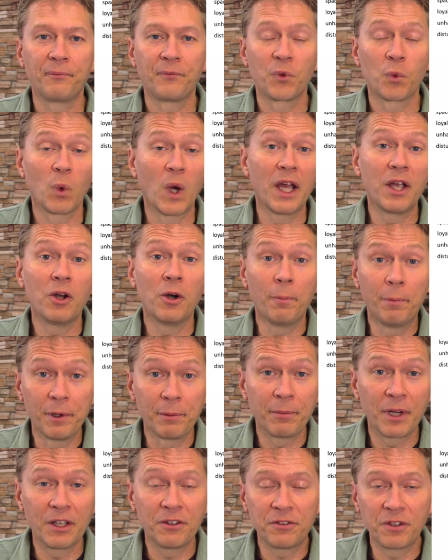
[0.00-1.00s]
Why open
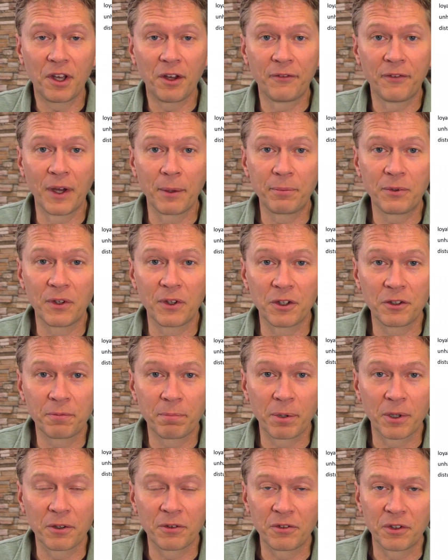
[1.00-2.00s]
myself up to this
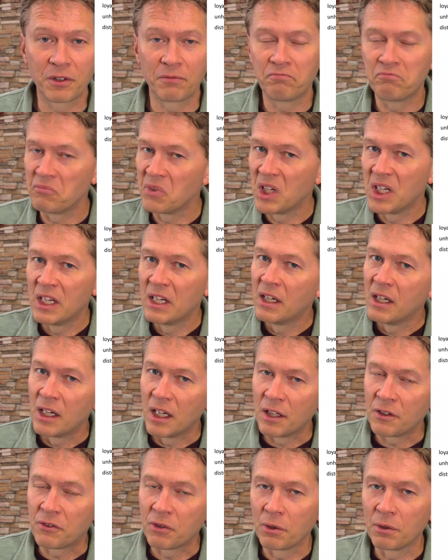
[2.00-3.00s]
person?
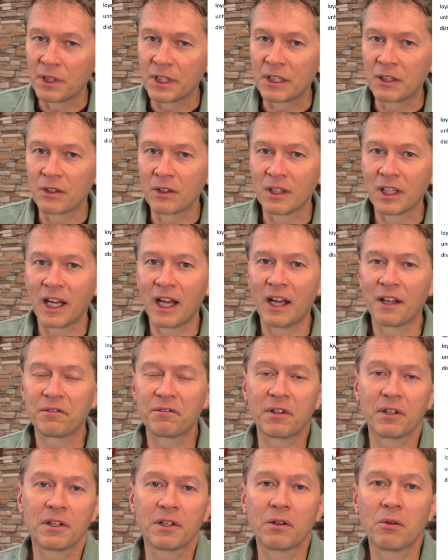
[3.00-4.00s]
It's only going to last
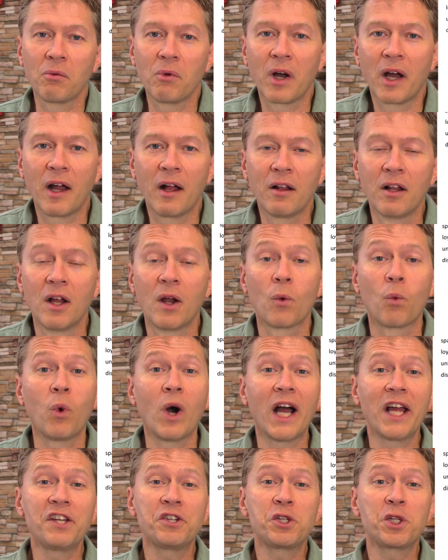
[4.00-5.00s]
a little while.
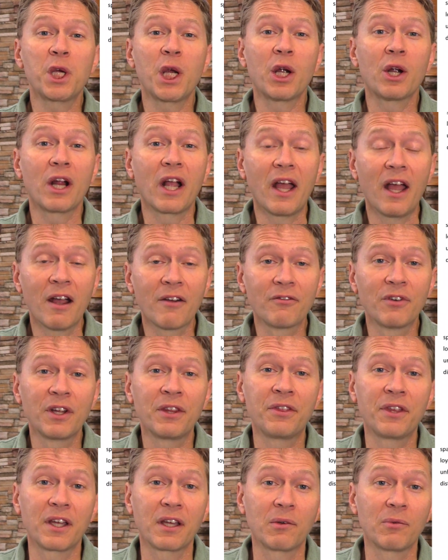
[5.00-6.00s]
Why share
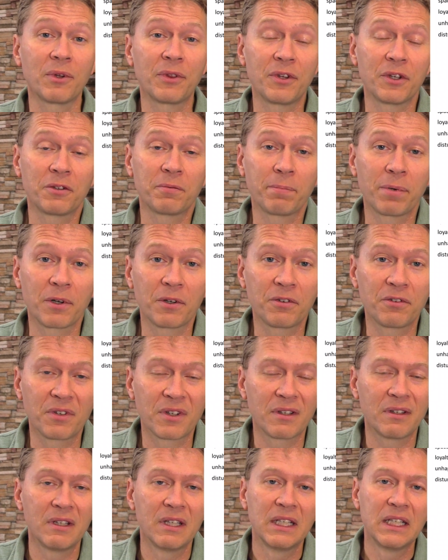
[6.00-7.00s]
everything with this
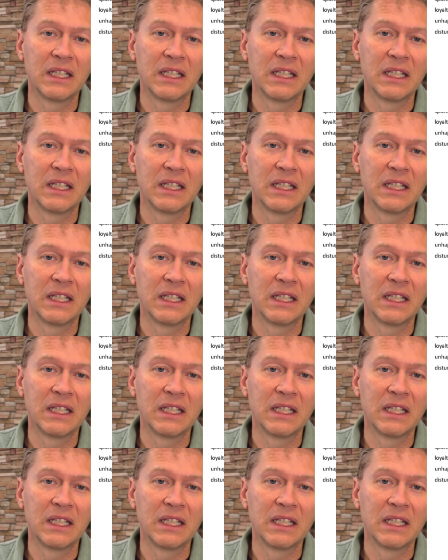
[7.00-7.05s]
person?